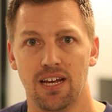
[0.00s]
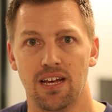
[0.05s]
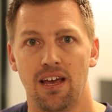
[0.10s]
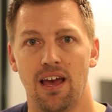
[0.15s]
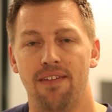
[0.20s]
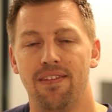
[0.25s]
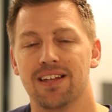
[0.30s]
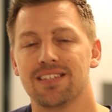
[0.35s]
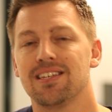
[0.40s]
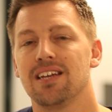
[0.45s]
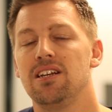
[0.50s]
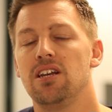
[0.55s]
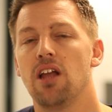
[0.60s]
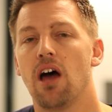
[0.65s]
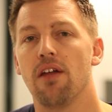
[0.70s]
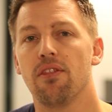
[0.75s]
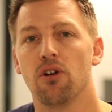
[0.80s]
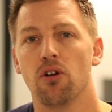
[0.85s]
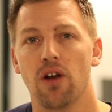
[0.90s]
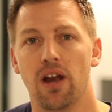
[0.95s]
And that's
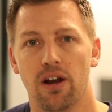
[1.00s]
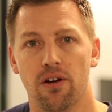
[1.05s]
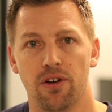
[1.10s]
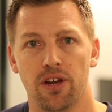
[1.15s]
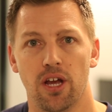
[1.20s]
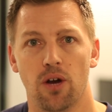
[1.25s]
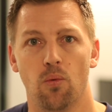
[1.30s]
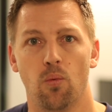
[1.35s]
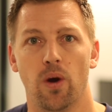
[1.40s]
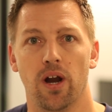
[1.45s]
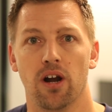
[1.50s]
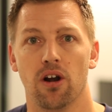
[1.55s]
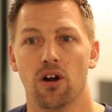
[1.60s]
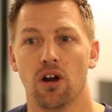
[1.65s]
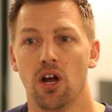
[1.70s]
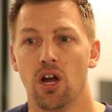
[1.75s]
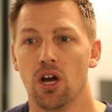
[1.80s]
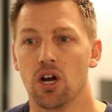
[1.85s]
another area where